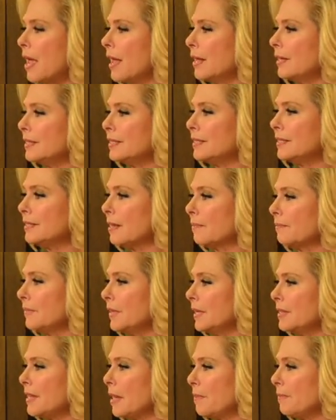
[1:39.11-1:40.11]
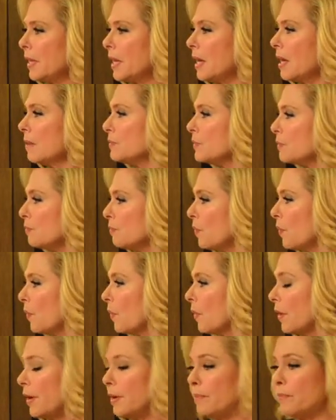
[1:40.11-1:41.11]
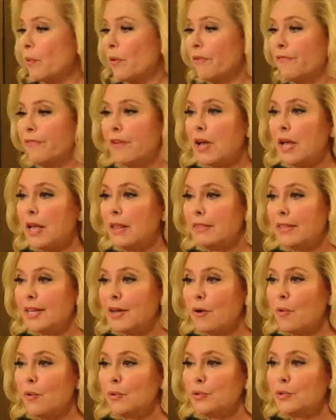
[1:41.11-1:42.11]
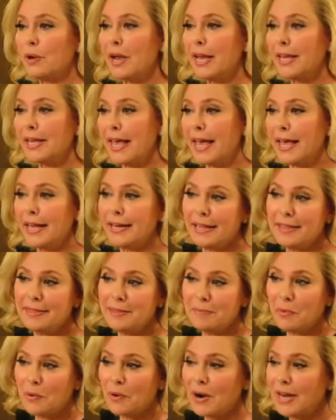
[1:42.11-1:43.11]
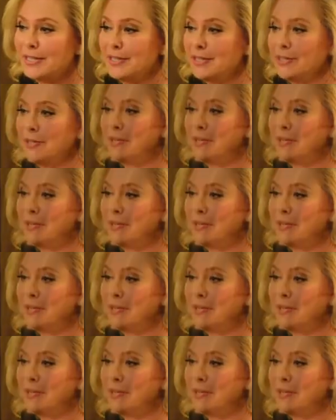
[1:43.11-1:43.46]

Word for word: And it's something that becomes more and more fun the older I get and the more I do